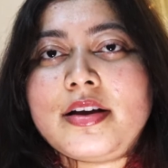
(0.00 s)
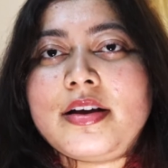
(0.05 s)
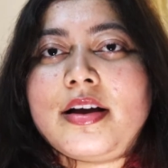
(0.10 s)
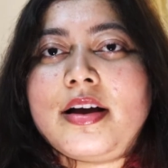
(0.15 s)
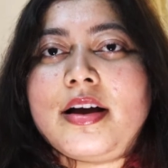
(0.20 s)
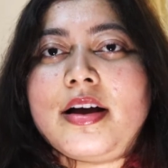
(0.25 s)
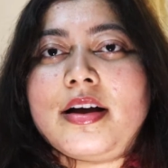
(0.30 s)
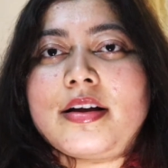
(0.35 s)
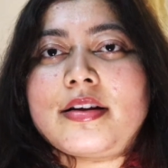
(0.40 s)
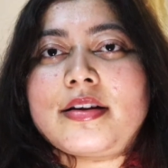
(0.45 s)

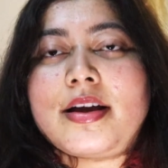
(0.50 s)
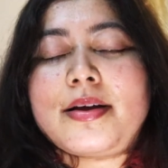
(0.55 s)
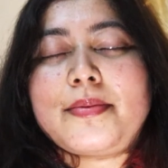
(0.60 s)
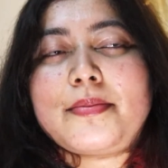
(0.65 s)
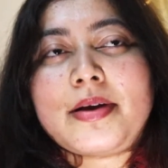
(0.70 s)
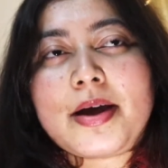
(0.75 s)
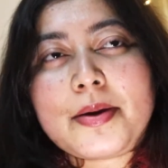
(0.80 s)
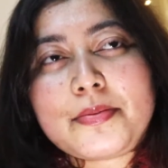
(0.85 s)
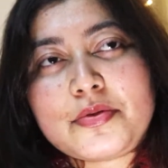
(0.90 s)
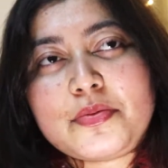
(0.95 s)
And I
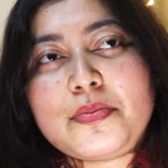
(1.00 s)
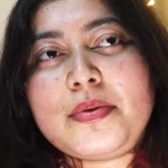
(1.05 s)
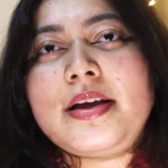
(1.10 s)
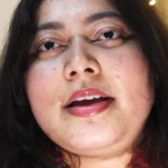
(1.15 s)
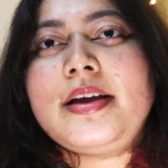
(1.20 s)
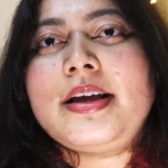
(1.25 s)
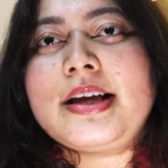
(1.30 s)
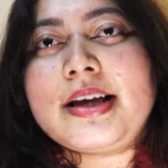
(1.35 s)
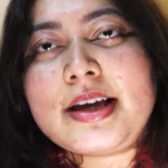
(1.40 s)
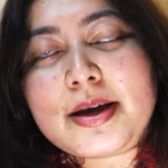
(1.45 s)
kept
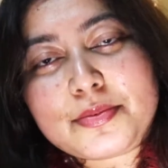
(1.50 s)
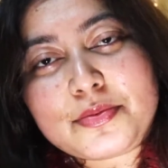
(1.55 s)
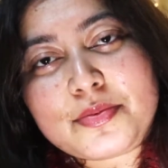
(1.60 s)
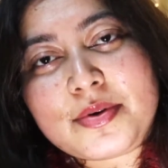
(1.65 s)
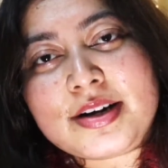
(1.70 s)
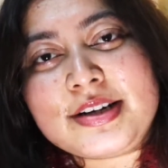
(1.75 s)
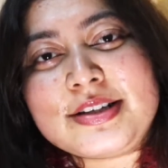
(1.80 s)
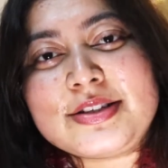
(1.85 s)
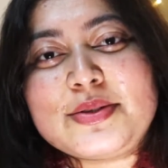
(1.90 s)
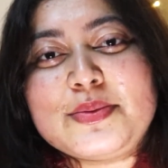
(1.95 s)
playing, kept
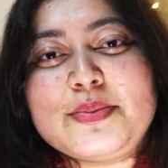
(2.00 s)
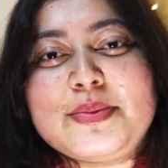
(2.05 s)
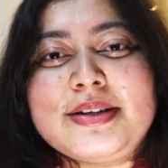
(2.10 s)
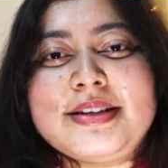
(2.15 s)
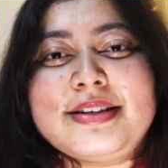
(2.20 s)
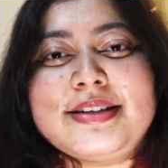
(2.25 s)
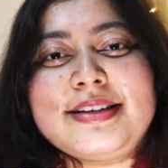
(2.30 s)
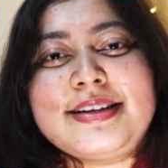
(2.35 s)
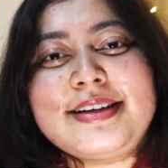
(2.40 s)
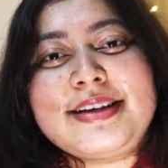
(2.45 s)

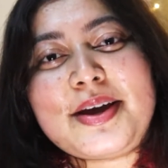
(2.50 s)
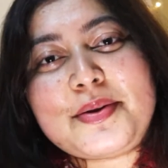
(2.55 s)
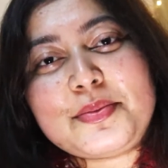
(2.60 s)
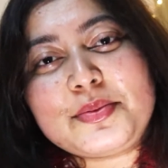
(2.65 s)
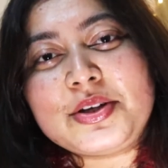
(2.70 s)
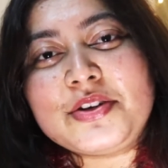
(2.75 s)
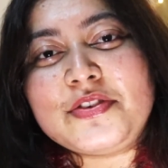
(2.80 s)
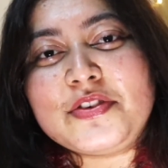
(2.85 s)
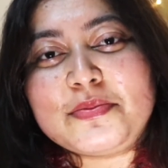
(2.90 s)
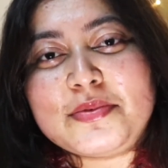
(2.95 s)
participating,
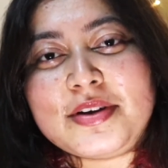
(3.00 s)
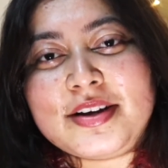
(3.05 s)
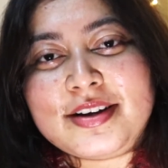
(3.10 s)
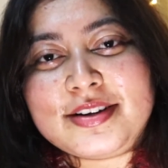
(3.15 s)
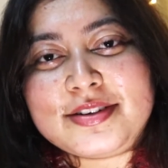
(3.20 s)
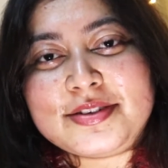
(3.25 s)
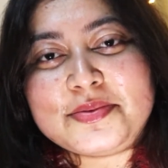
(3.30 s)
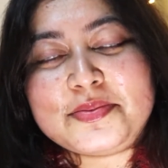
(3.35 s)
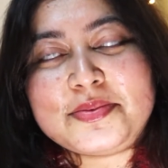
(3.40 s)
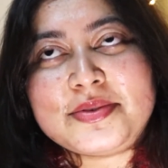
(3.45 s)
kept giving my
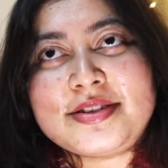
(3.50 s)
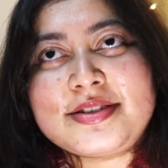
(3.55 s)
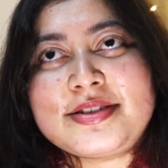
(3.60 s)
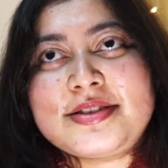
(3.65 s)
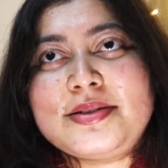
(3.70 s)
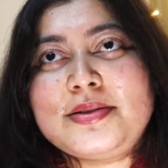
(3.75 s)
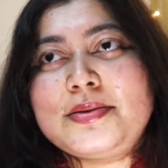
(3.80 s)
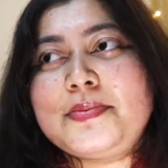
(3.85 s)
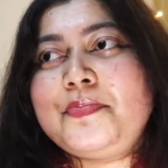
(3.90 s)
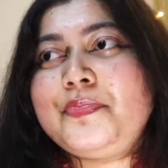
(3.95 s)

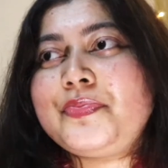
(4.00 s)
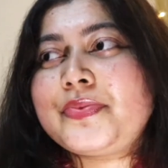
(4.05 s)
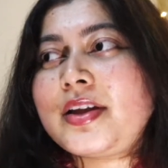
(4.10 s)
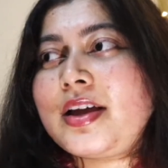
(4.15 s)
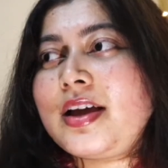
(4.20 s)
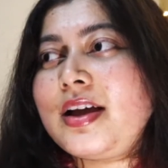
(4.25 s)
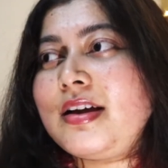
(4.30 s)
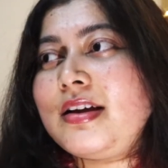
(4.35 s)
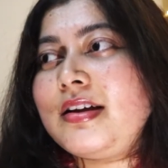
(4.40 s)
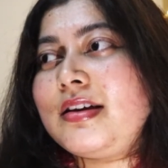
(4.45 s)
100%.
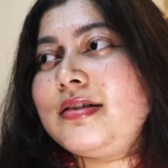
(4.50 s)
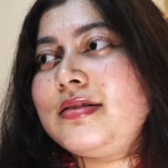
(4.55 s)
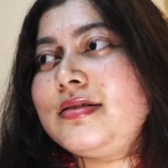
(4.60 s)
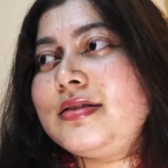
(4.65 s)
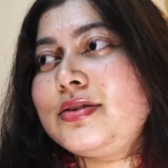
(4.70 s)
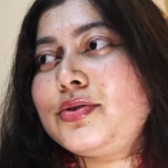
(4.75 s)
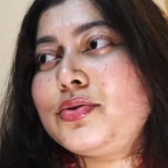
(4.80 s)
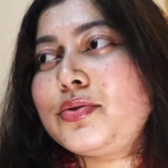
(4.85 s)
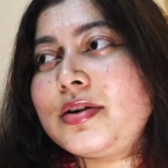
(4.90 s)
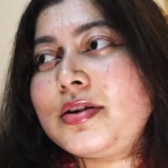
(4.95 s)
And
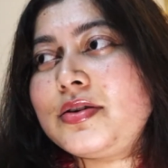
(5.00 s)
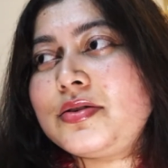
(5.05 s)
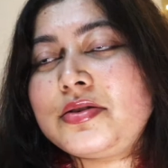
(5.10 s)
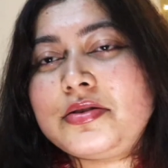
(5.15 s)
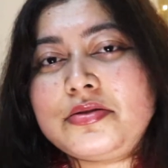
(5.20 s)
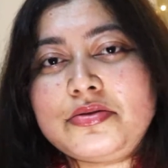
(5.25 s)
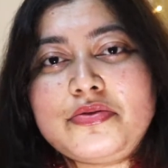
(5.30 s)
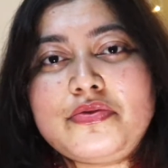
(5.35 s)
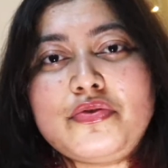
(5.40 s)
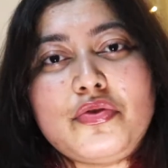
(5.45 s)
it took around
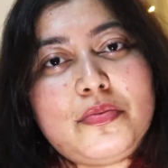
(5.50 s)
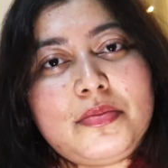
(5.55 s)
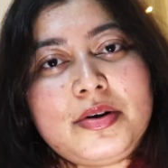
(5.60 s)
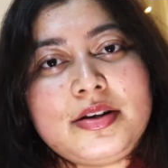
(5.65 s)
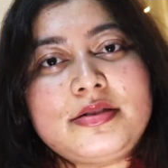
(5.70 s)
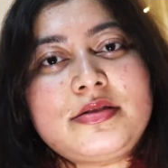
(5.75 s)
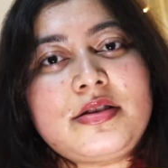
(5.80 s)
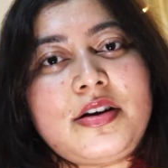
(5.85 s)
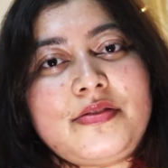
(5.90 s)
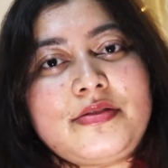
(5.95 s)
3 to 4
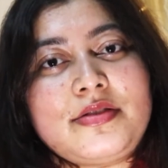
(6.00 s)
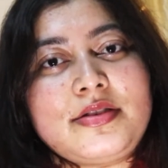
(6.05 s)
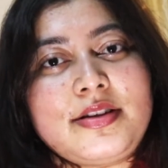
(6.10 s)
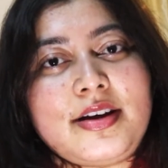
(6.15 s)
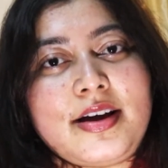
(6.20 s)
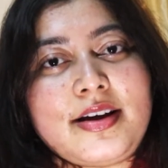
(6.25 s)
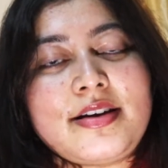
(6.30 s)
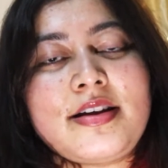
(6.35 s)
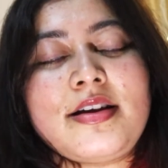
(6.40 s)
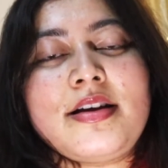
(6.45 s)
months after
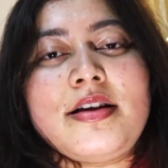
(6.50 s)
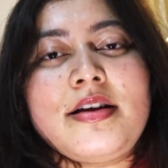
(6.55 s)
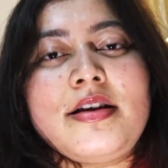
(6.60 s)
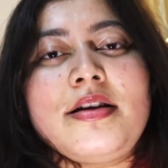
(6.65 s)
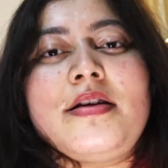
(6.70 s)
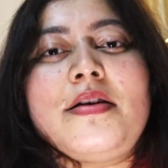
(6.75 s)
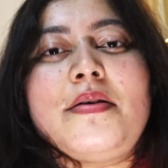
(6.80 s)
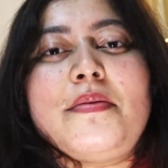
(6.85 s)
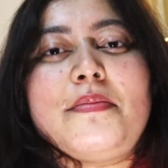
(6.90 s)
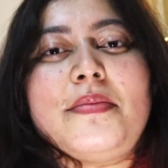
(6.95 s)
that,
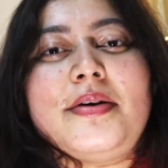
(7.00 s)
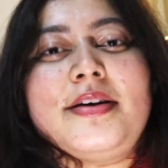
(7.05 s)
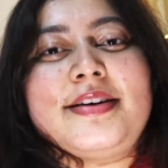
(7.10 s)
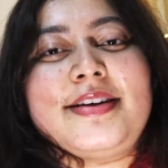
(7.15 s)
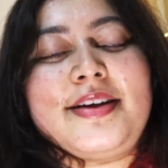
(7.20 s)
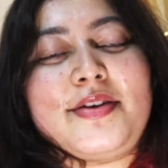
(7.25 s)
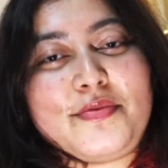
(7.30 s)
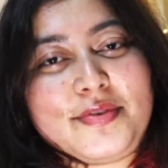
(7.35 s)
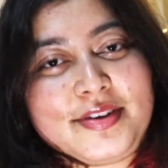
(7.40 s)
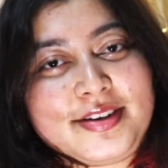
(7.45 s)
but
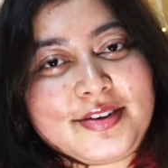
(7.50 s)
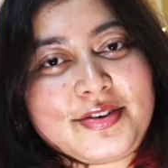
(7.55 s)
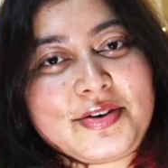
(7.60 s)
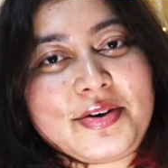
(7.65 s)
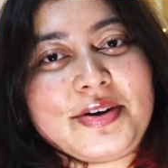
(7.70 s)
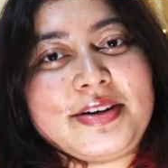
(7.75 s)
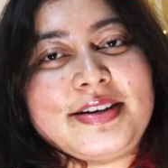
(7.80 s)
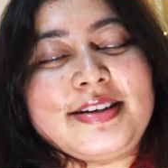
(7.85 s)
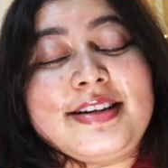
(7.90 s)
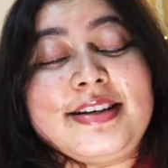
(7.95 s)
I won a
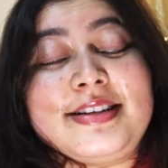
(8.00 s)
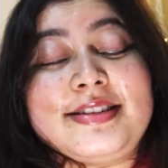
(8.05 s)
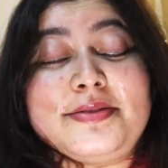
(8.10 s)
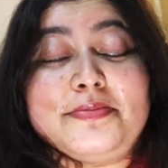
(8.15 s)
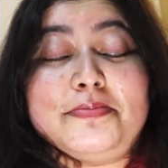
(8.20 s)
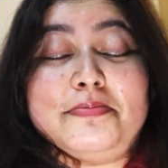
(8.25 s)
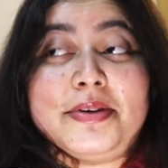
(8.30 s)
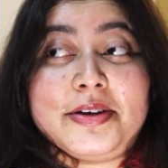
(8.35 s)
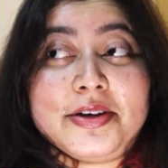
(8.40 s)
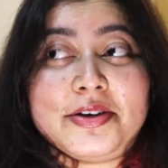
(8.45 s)
contest, a
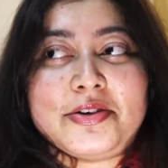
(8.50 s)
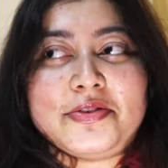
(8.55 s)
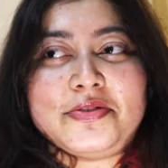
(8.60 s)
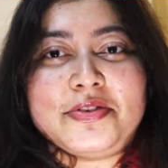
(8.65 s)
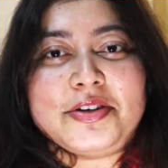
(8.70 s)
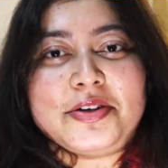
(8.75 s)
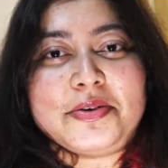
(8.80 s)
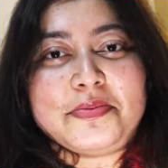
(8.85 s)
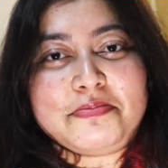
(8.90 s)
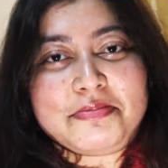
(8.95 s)
bigger
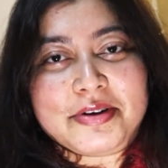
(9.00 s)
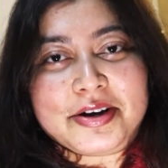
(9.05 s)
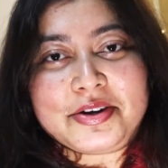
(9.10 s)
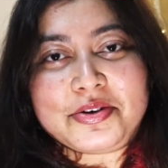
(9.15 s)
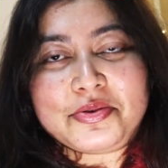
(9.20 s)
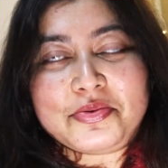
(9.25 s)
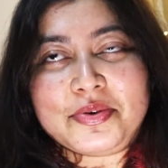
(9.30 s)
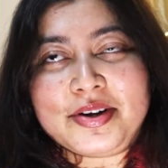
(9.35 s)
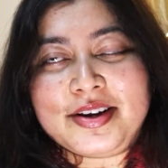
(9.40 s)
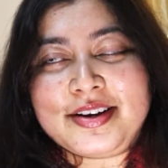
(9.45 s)
one, a
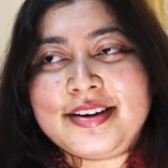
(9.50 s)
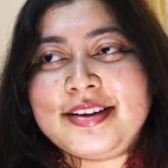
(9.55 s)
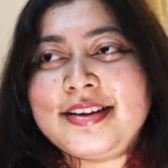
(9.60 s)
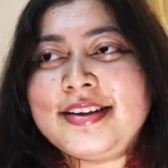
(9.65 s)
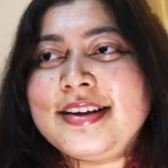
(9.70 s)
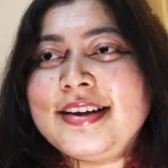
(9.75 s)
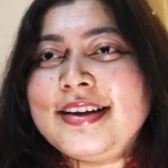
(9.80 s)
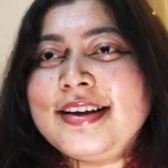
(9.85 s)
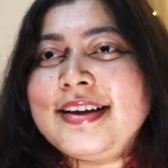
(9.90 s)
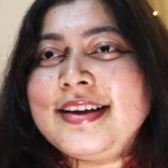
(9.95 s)
better one,
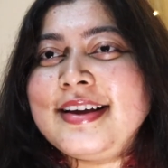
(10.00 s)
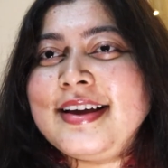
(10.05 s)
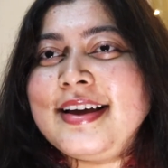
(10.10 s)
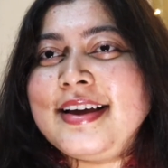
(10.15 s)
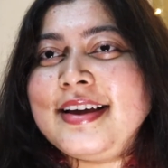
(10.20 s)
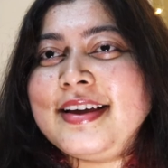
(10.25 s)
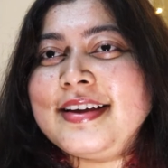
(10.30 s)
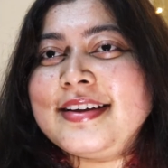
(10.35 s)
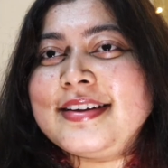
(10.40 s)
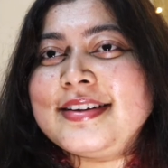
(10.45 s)

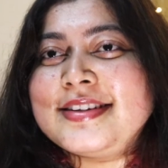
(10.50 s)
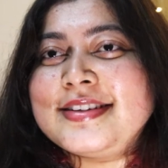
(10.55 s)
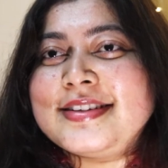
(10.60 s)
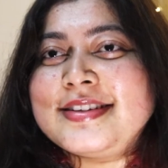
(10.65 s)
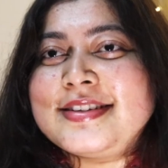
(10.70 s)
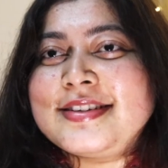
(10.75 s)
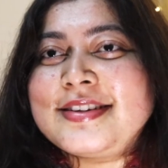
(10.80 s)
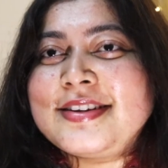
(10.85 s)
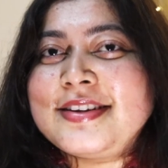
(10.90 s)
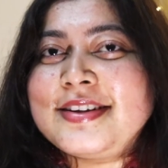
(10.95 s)

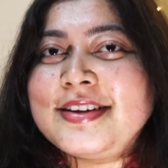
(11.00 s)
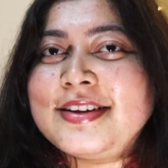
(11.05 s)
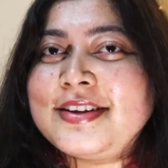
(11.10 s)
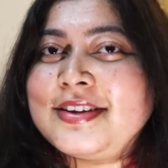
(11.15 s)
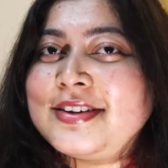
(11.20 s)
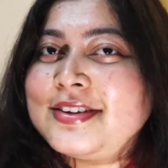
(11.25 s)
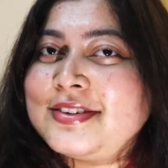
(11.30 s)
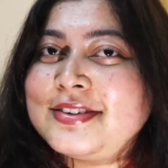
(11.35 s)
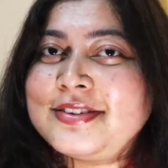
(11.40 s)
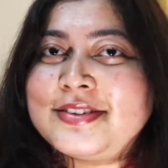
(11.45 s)
and
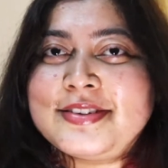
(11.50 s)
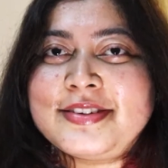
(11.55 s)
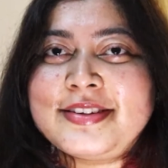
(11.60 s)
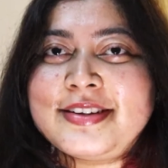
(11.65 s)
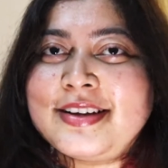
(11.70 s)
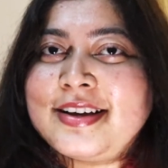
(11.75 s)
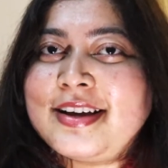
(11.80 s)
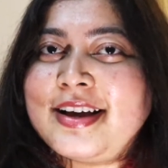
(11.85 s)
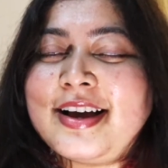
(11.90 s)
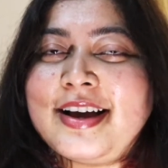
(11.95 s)

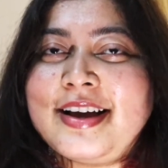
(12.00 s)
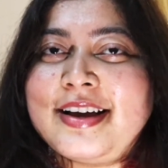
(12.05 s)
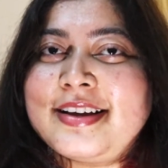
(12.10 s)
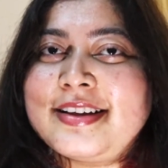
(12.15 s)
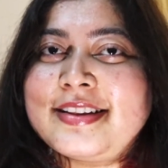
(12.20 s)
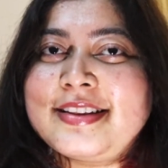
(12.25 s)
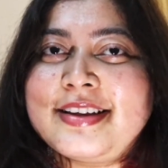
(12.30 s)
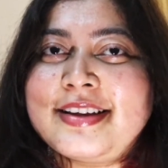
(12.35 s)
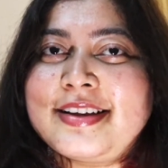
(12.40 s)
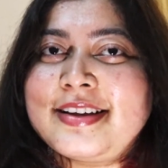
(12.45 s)

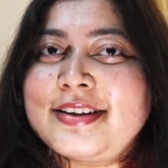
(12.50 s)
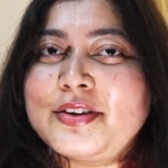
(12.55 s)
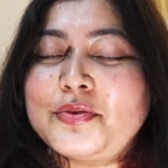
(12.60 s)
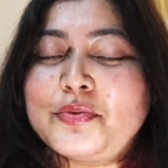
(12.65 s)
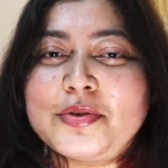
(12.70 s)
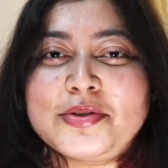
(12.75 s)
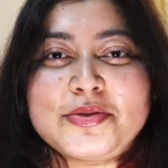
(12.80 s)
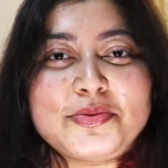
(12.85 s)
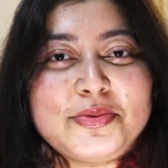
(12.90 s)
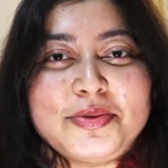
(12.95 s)
I think it
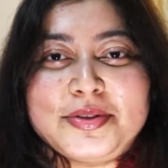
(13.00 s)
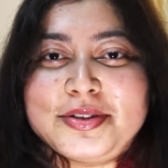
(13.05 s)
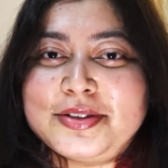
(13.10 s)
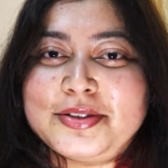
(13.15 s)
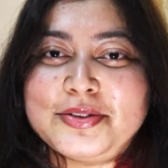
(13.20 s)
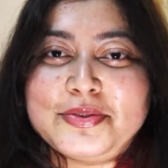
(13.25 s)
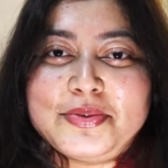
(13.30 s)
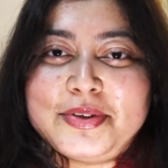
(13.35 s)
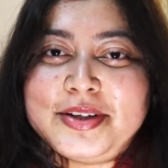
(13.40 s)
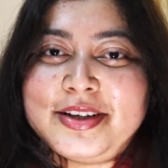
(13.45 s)
was worth
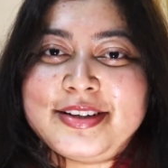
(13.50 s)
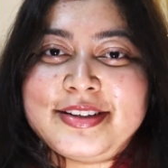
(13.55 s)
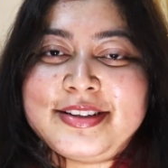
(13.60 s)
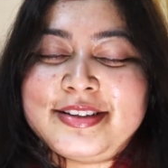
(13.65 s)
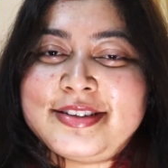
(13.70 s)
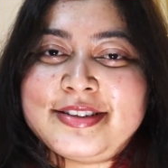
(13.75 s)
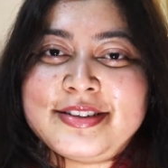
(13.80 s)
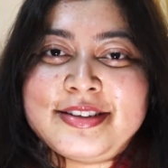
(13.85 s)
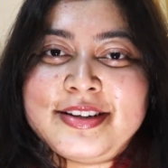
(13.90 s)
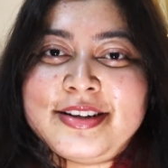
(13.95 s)
the
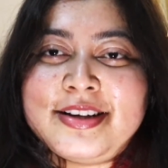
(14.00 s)
wait.